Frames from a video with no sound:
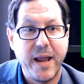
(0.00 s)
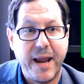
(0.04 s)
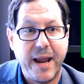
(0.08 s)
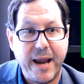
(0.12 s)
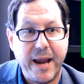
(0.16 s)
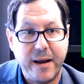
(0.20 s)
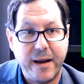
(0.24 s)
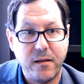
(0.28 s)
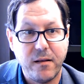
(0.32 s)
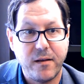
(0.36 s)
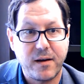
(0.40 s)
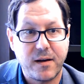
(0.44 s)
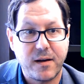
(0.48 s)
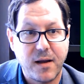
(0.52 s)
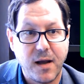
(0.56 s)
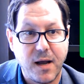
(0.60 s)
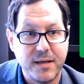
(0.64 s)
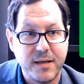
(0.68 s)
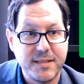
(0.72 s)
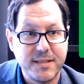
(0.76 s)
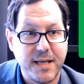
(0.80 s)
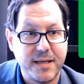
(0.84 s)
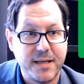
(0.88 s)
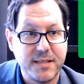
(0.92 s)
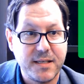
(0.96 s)
Analytic
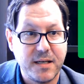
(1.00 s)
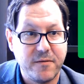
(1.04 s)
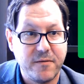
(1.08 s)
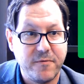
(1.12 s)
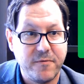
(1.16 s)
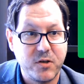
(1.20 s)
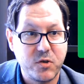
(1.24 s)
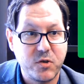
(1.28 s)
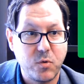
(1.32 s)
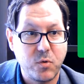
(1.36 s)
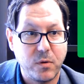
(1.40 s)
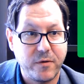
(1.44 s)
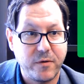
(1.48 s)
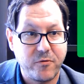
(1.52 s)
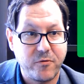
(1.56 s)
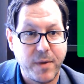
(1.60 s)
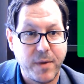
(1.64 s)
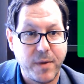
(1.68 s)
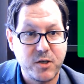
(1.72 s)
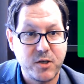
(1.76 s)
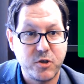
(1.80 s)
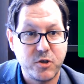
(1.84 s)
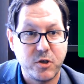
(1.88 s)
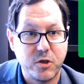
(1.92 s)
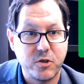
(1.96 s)
content and visual
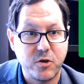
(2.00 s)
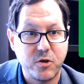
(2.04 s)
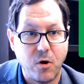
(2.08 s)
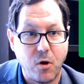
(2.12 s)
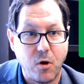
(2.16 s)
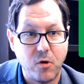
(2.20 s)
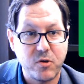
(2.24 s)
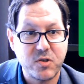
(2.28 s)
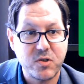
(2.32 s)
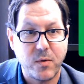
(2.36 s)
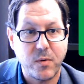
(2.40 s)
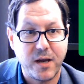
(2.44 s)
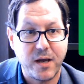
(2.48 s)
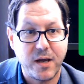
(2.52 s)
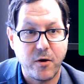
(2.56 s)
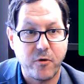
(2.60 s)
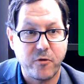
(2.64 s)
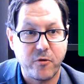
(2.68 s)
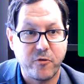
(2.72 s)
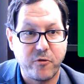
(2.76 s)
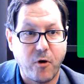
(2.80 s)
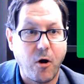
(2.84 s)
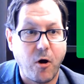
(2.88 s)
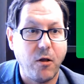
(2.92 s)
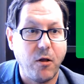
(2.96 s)
information should also adhere
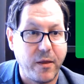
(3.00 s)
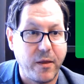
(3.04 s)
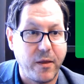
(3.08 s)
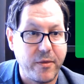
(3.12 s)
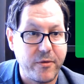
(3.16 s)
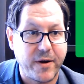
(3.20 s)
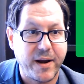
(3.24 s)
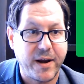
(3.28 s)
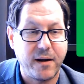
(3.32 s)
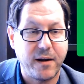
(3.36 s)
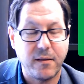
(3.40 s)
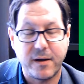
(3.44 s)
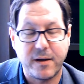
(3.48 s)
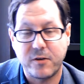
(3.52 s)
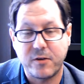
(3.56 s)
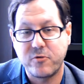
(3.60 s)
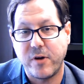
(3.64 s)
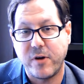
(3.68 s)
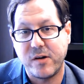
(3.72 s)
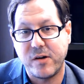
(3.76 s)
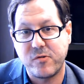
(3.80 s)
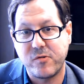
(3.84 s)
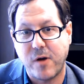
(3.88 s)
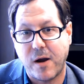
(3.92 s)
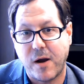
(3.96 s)
to all other analytic
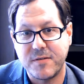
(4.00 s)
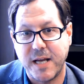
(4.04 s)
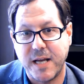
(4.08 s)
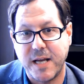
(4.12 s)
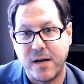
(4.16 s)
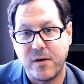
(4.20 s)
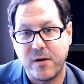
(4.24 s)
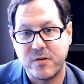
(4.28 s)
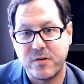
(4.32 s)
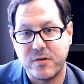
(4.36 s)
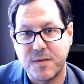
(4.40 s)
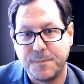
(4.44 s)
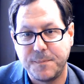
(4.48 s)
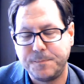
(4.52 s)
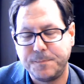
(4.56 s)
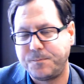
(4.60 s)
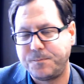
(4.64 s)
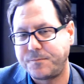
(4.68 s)
tradecraft standards.